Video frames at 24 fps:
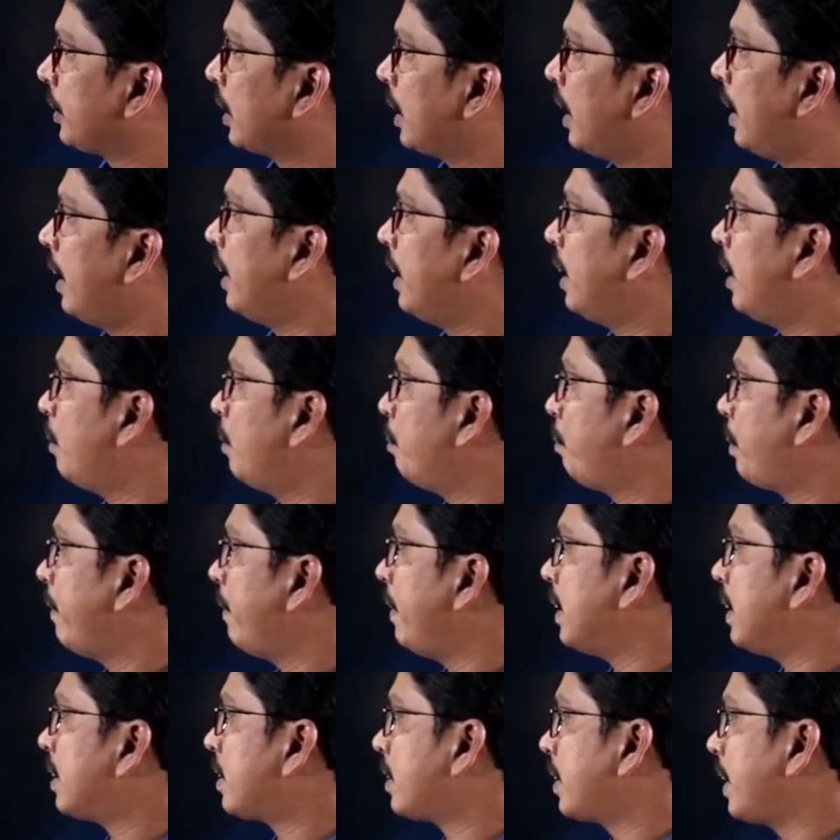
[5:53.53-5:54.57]
and
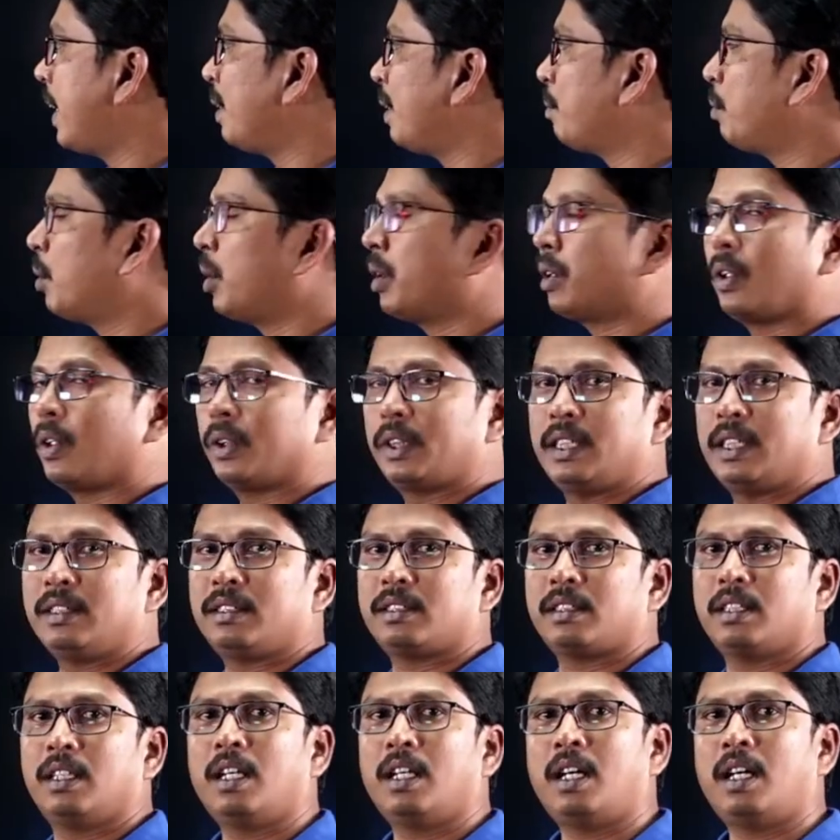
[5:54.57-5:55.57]
previous state board questions